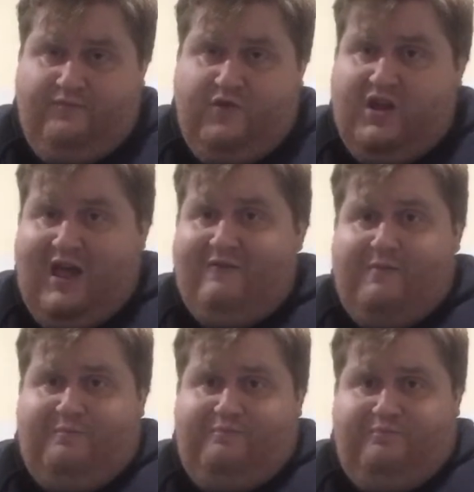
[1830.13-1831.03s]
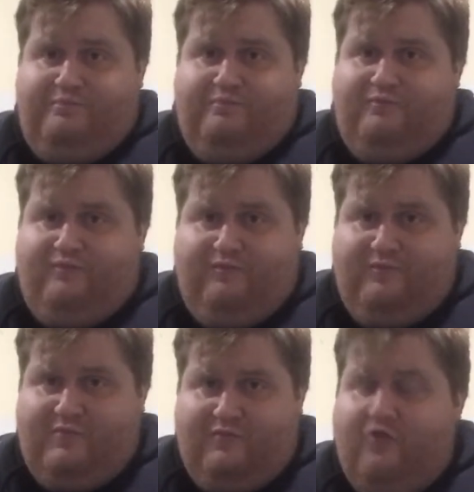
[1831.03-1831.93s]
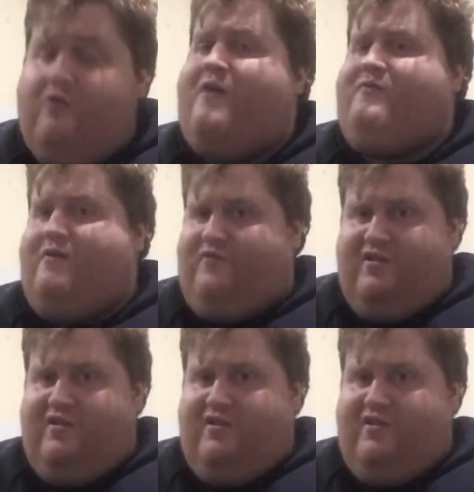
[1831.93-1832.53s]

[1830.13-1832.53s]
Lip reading: You can have it forever if